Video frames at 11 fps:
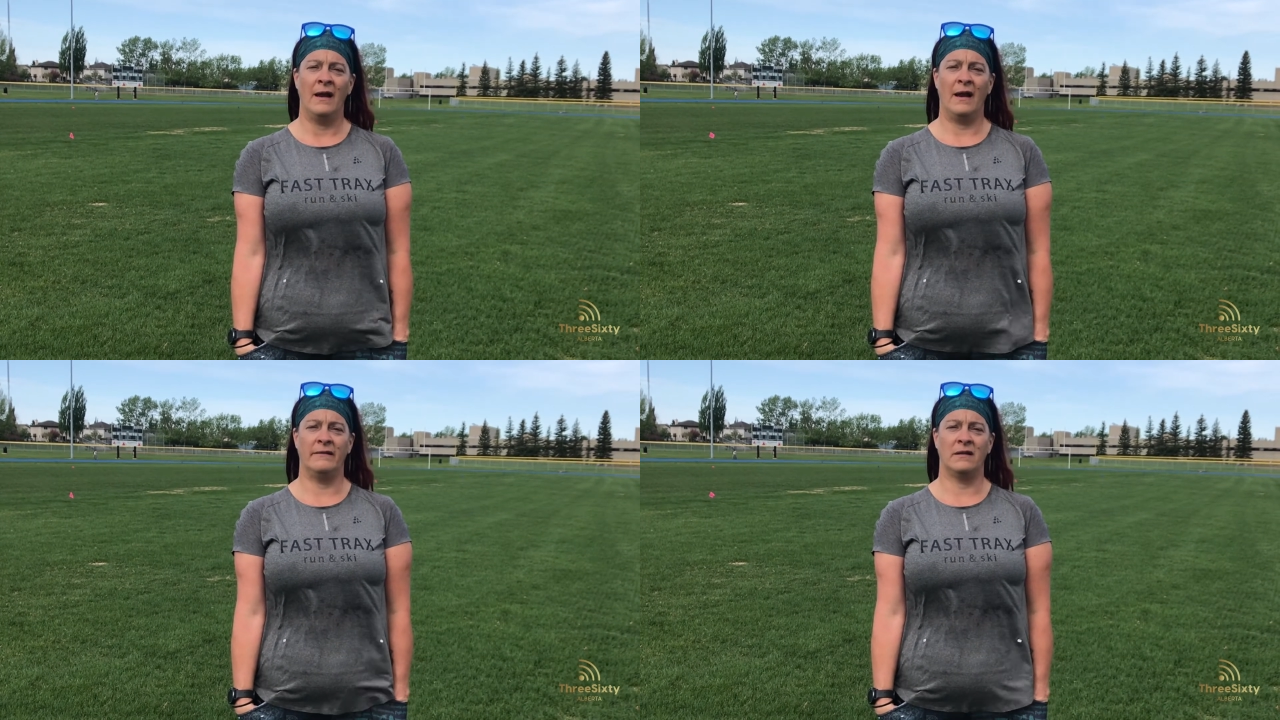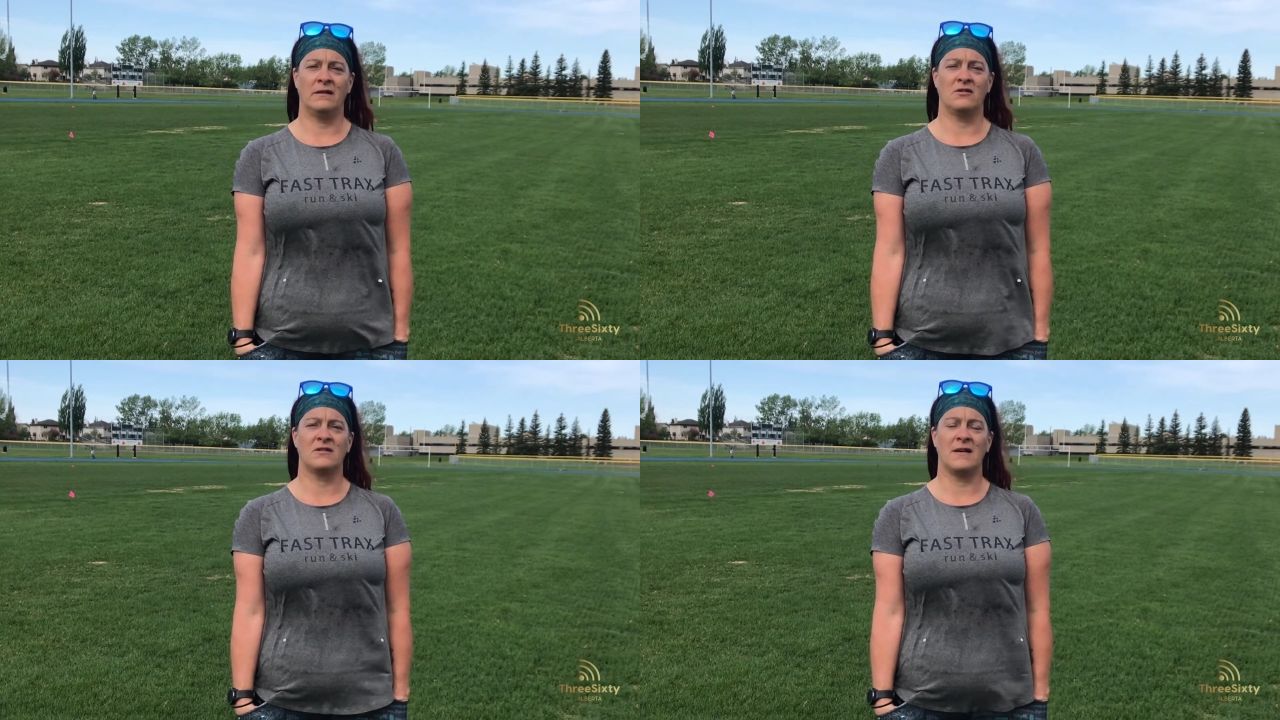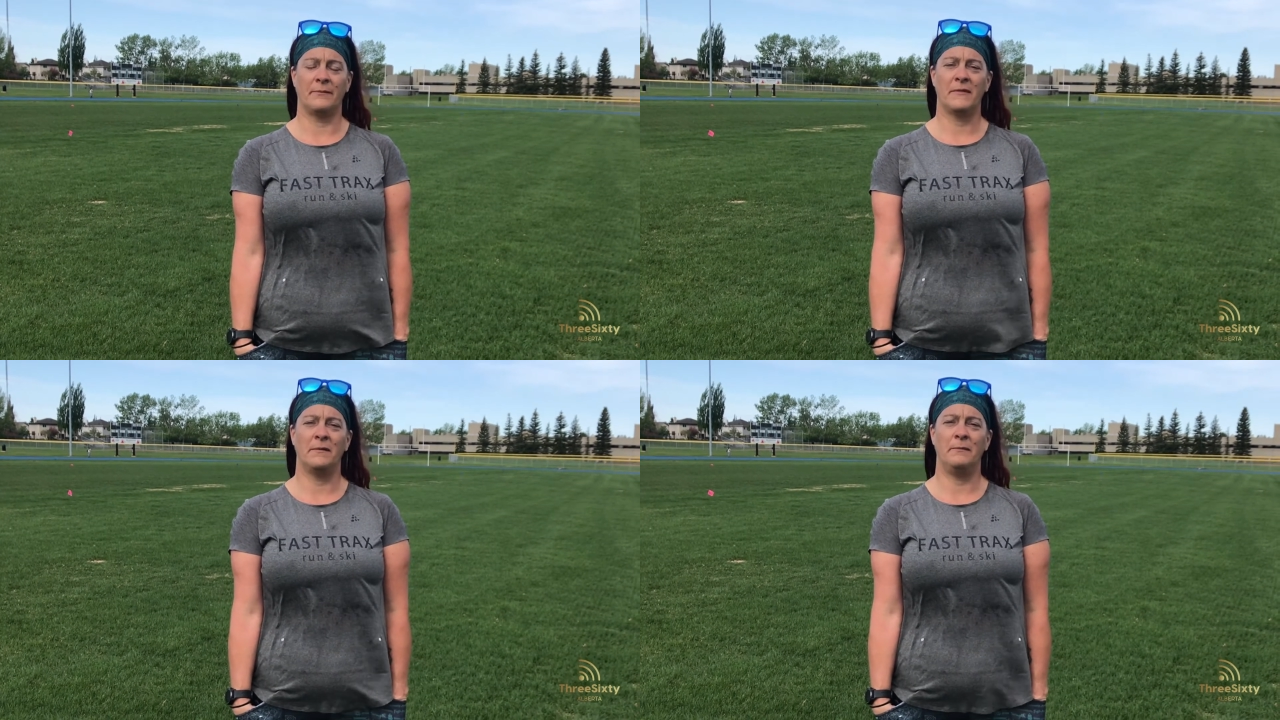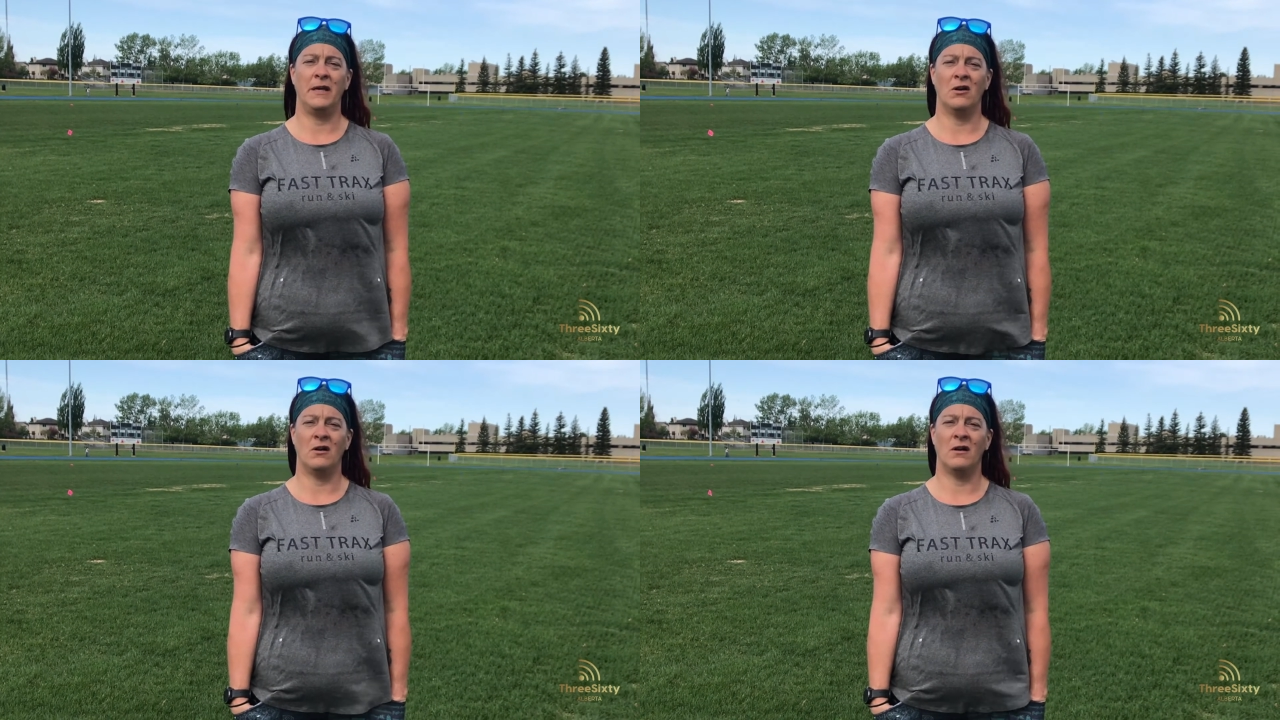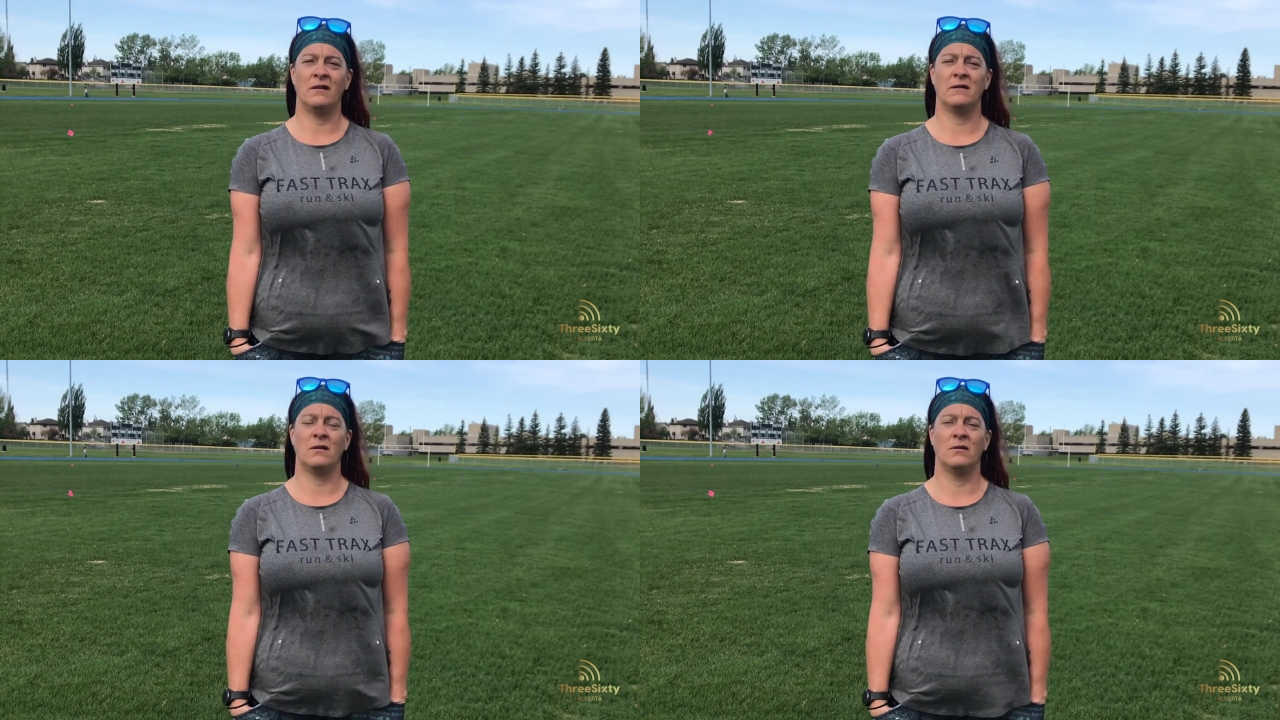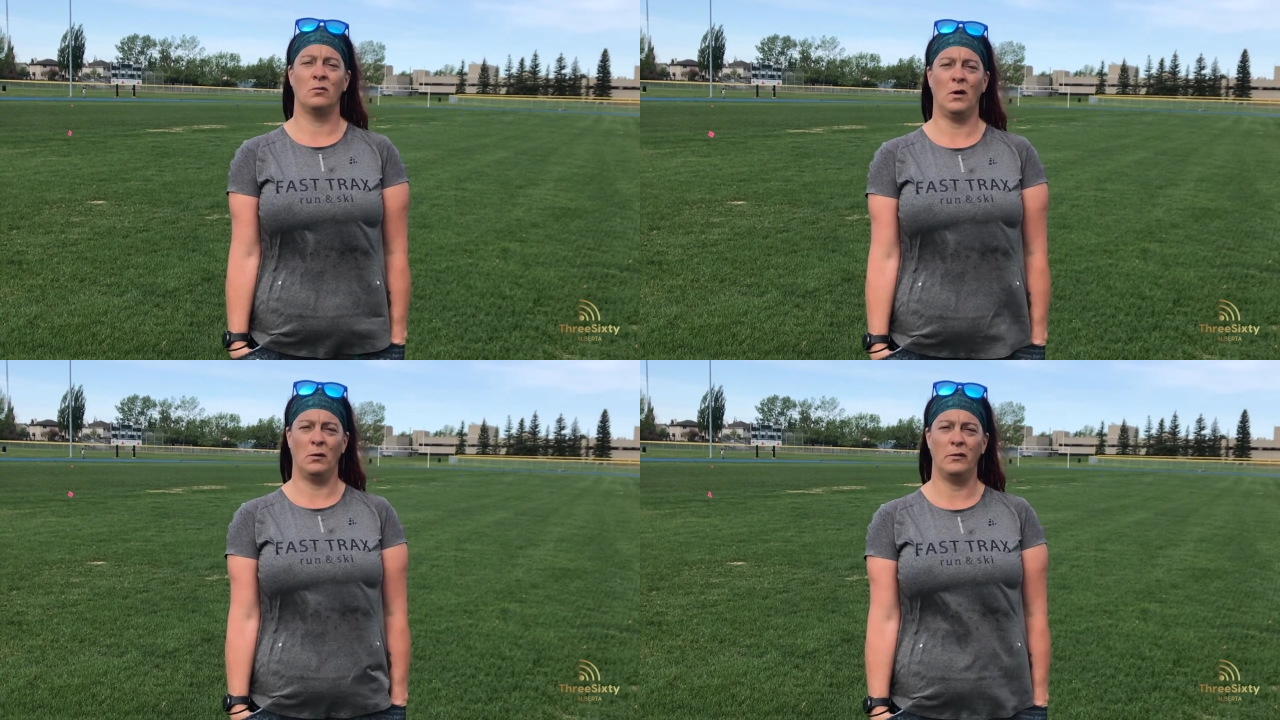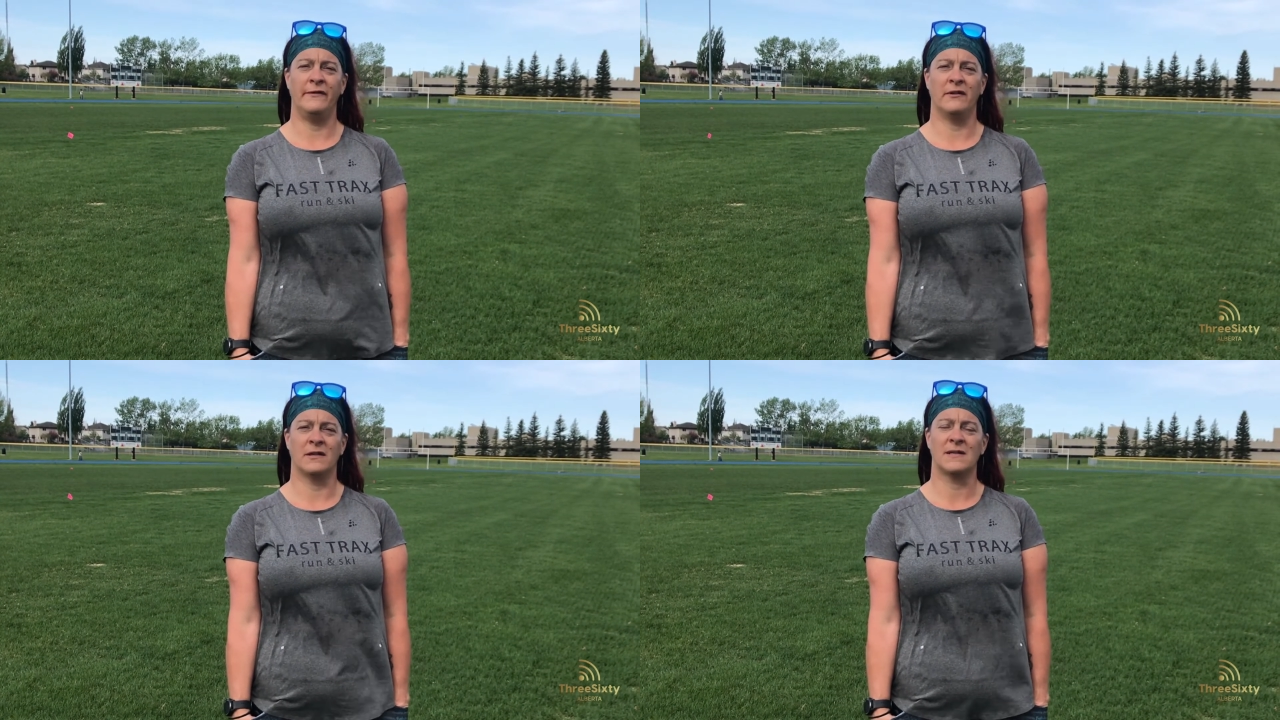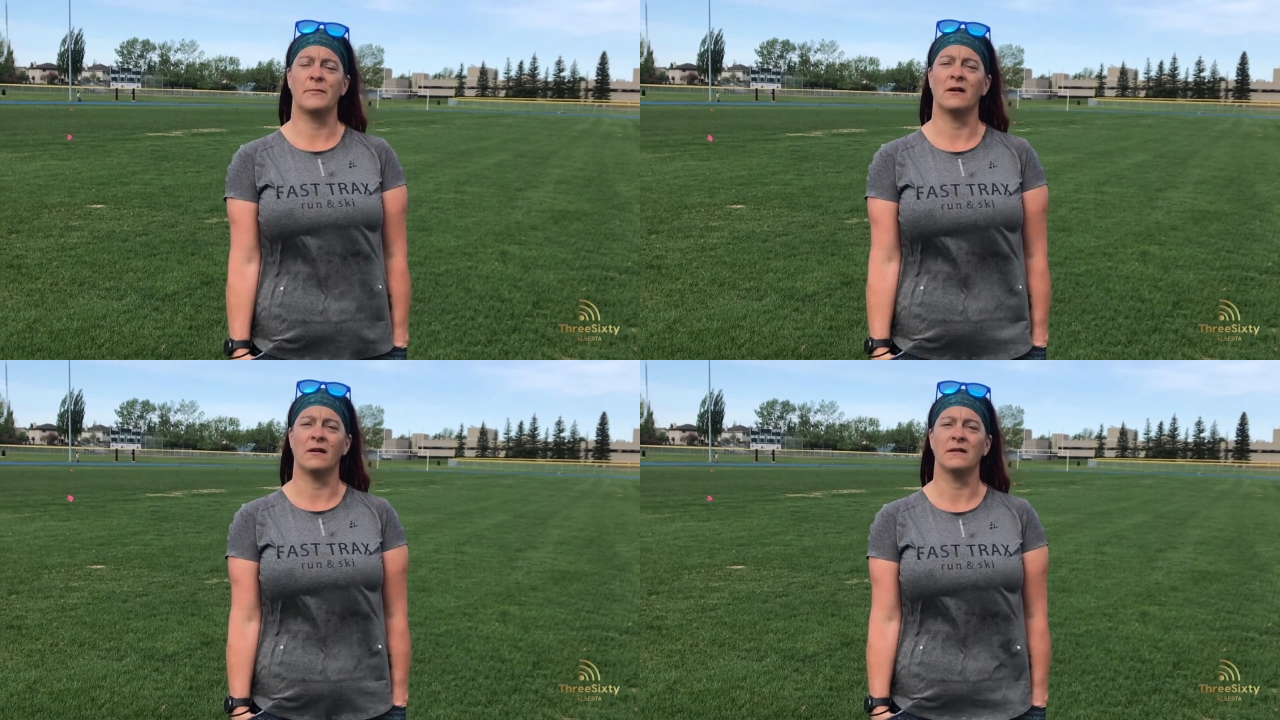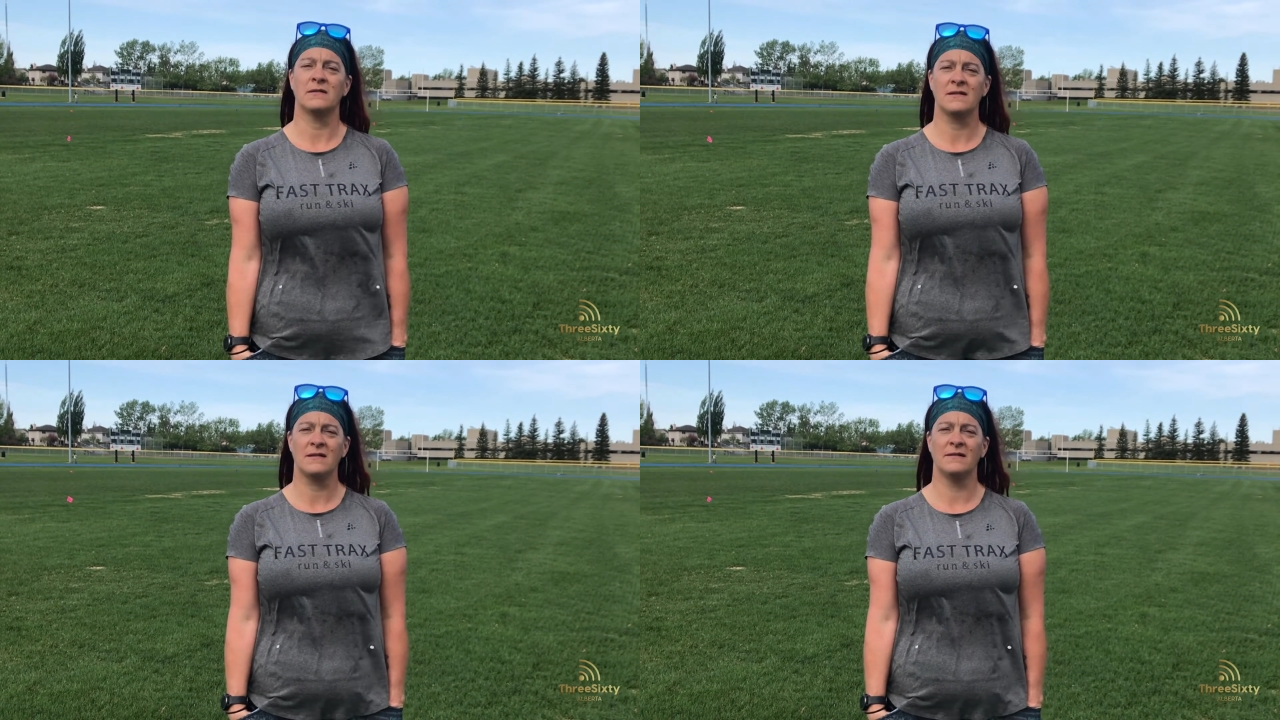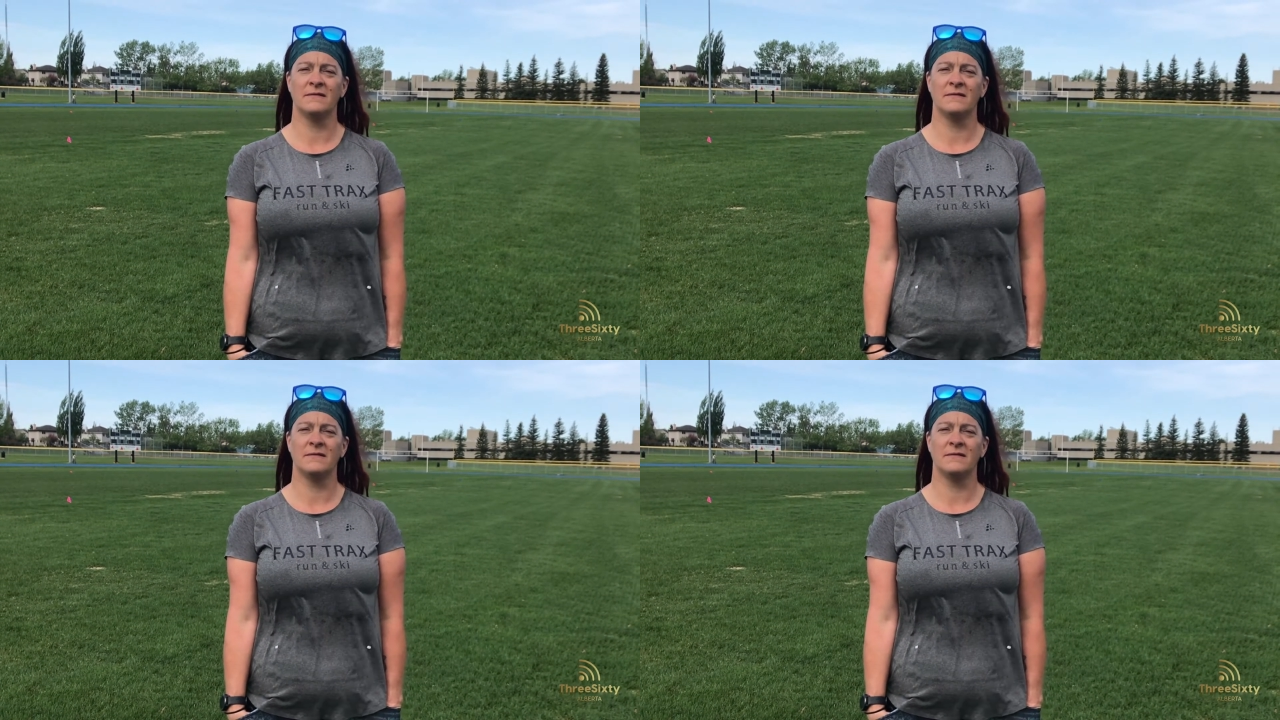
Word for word: and that there's something beyond what we've experienced.